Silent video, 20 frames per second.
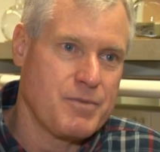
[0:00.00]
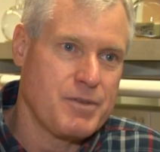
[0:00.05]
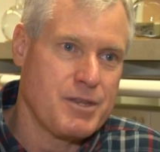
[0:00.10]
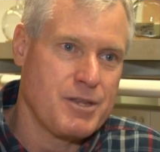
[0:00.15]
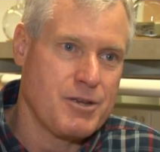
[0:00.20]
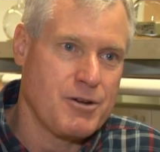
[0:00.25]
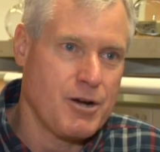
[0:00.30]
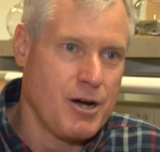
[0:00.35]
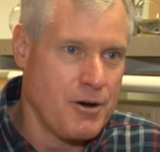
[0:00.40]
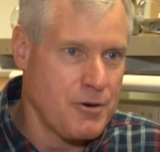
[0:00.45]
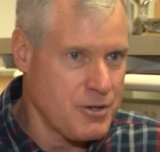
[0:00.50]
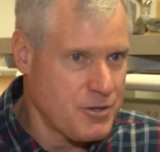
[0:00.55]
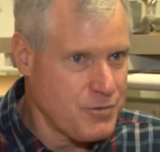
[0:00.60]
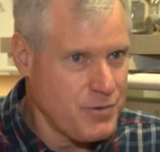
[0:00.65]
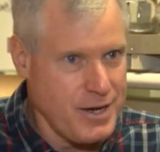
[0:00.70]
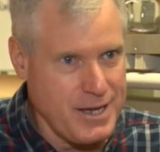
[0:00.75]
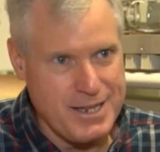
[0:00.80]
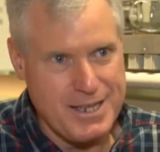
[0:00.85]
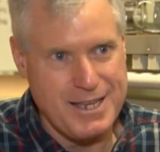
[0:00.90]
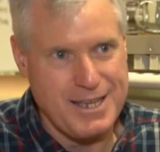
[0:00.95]
you're always
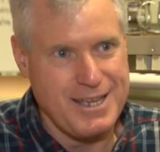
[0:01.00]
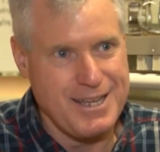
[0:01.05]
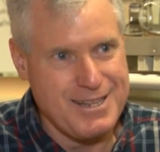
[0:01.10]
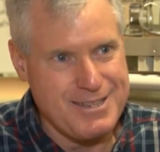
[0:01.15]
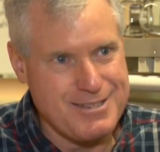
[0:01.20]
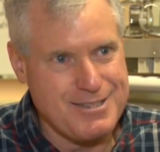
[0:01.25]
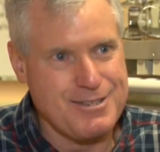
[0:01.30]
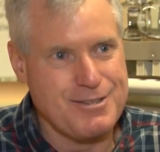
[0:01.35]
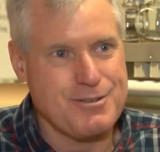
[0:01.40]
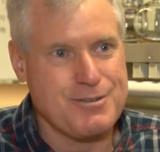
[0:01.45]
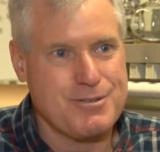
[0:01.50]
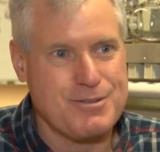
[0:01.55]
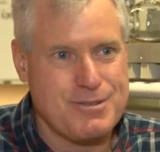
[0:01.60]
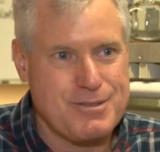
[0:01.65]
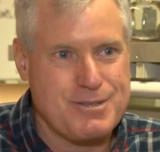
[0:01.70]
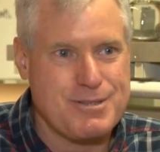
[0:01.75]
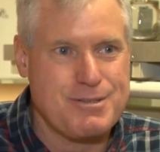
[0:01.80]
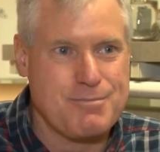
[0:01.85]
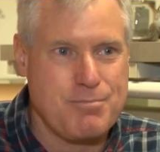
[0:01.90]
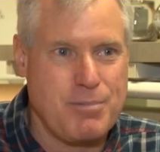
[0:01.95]
fighting against
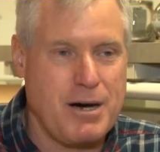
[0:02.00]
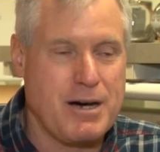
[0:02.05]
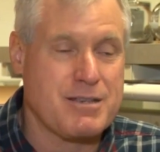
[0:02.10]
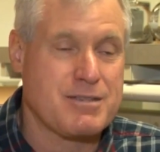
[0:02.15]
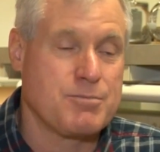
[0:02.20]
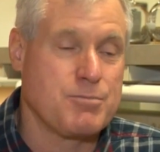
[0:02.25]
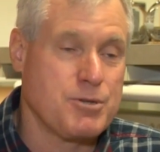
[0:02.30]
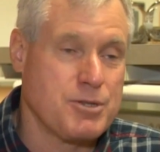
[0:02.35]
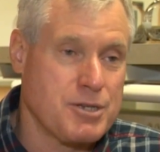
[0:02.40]
those possible